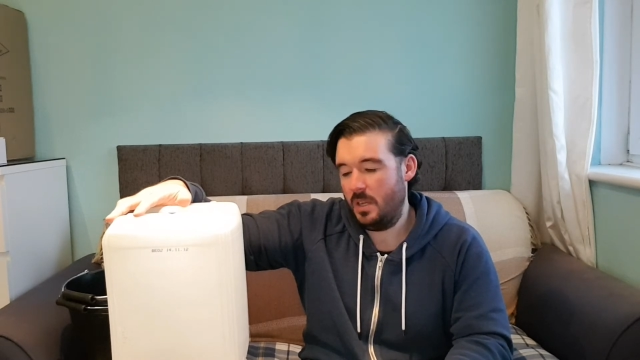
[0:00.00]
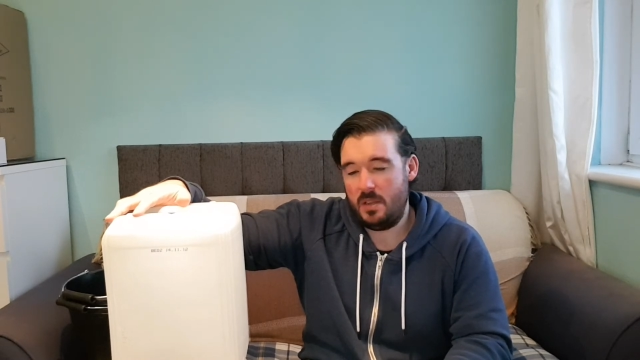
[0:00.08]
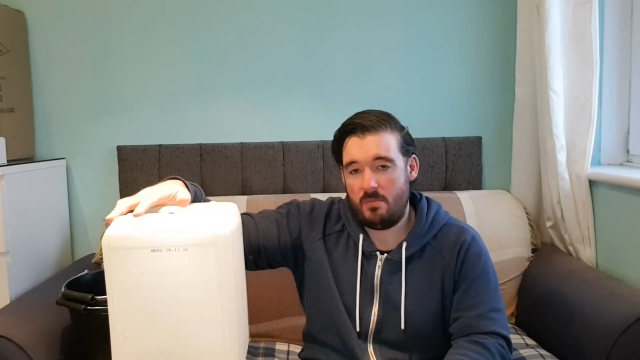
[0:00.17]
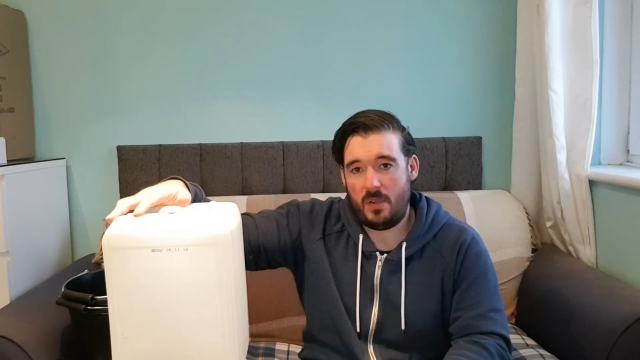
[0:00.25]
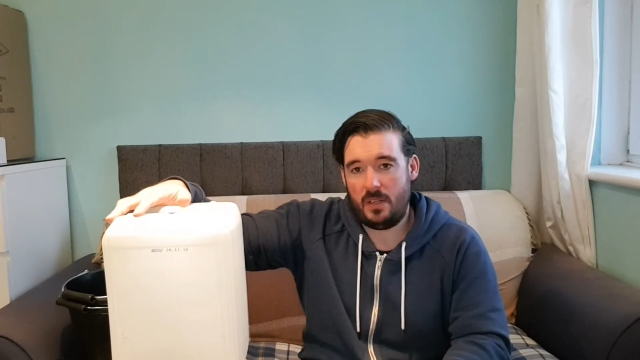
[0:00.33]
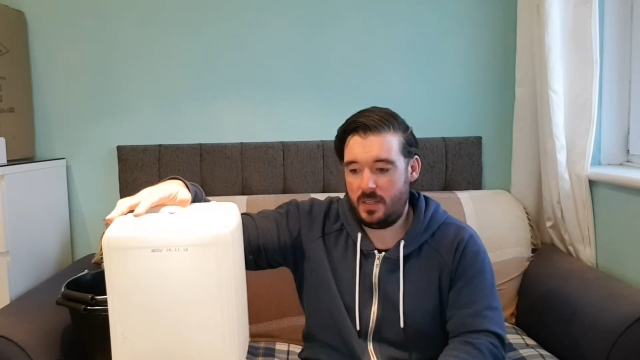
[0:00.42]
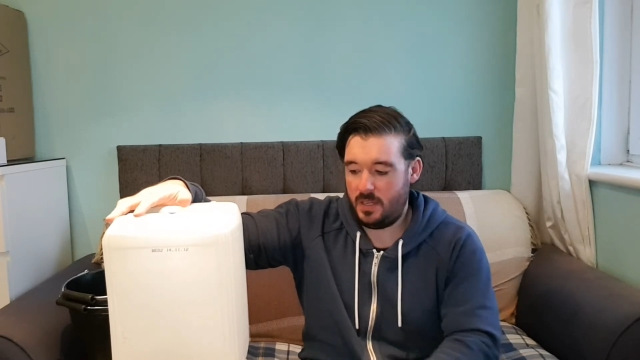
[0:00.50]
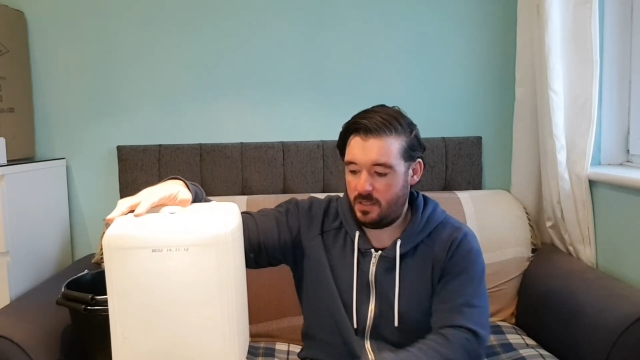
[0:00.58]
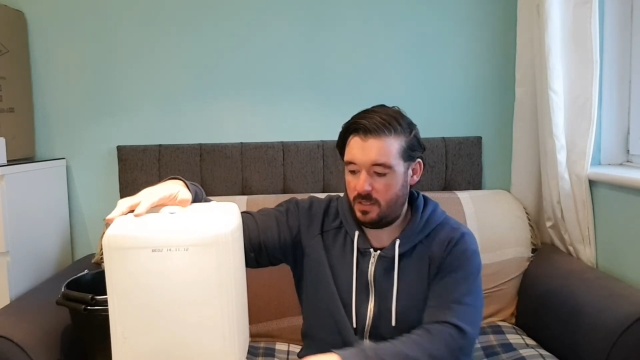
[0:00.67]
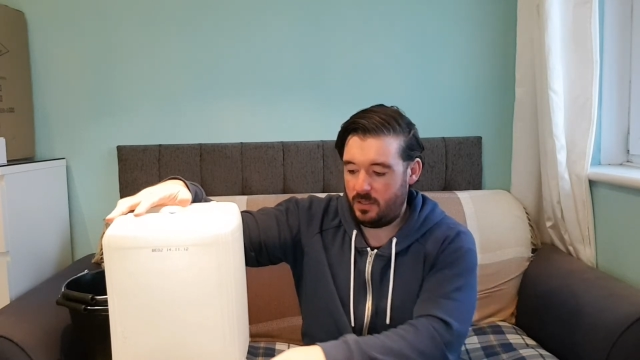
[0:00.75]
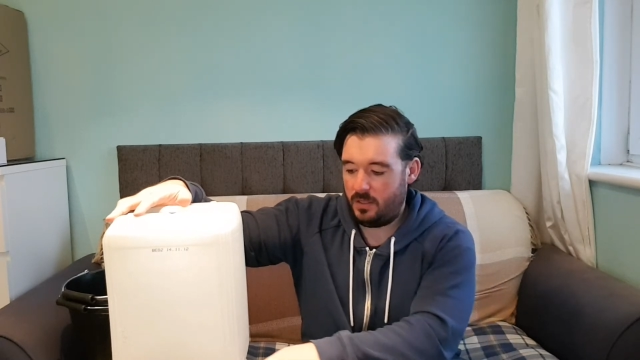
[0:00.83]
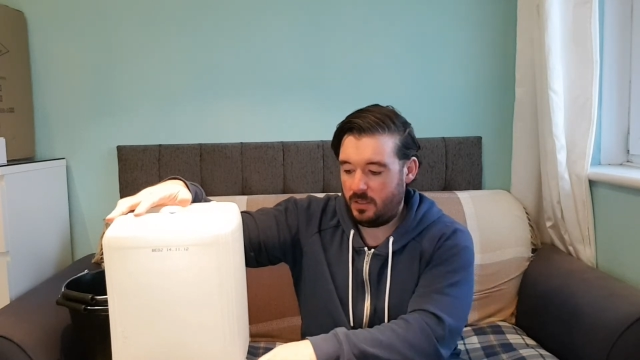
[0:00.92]
my intention
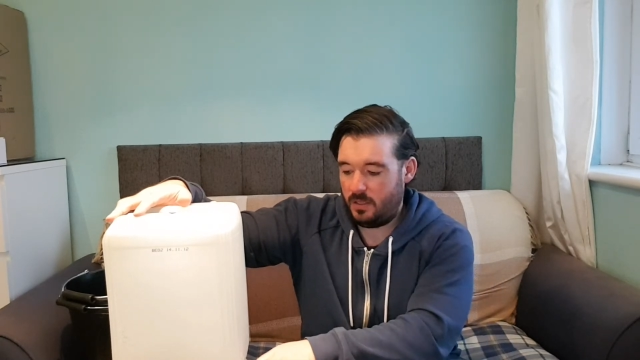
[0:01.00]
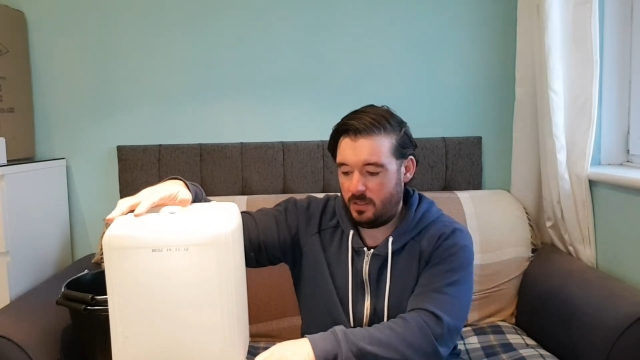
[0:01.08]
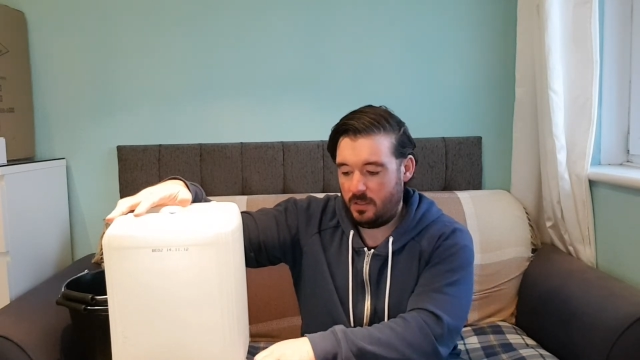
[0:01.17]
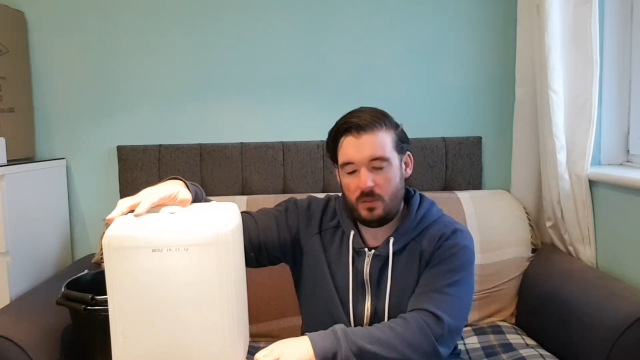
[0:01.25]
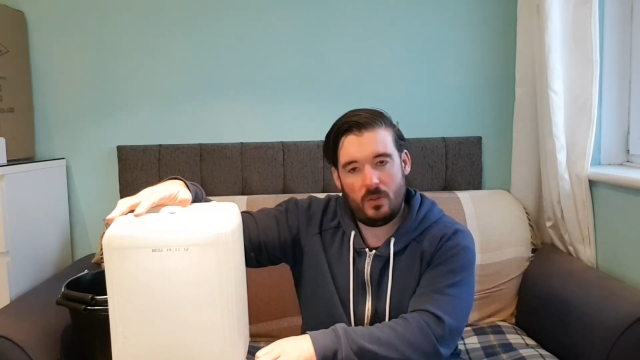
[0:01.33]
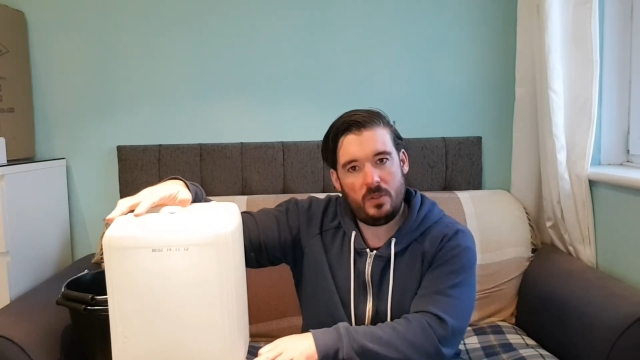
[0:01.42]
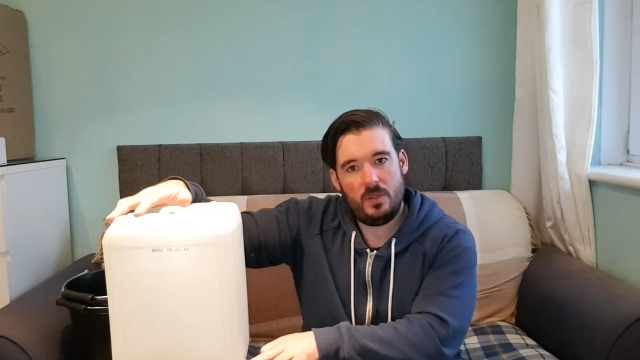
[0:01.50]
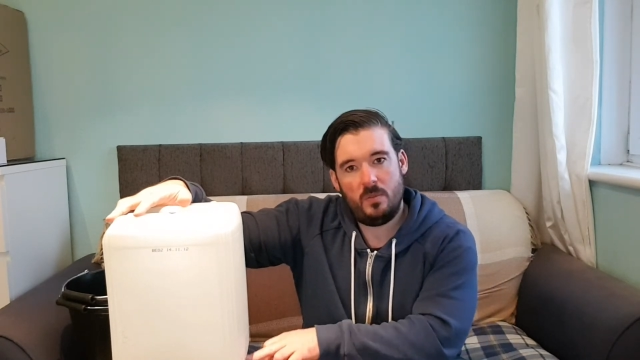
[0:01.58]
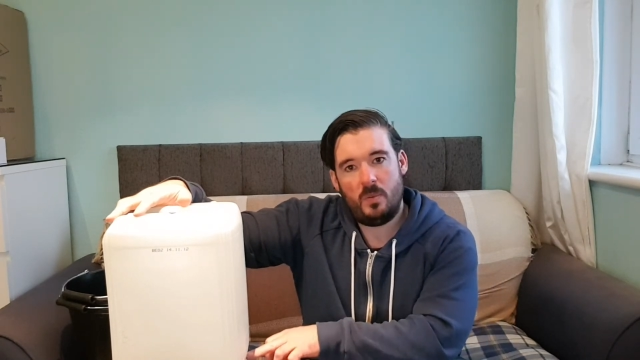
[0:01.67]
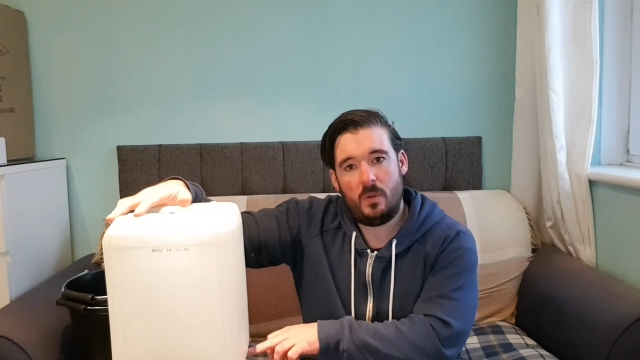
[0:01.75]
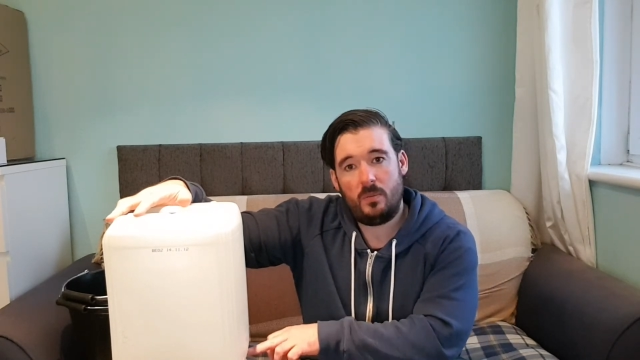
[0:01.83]
is just to not use the bottom,